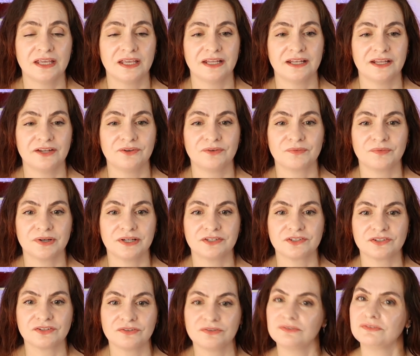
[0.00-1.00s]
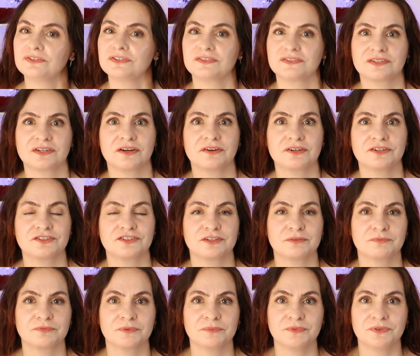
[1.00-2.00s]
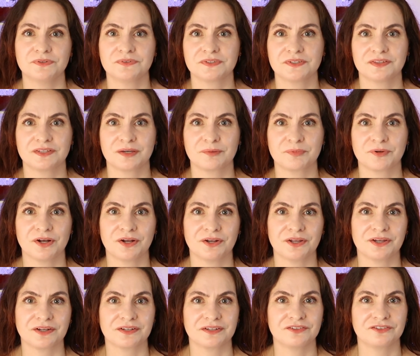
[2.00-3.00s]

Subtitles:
and I don't want to discourage them from using that product.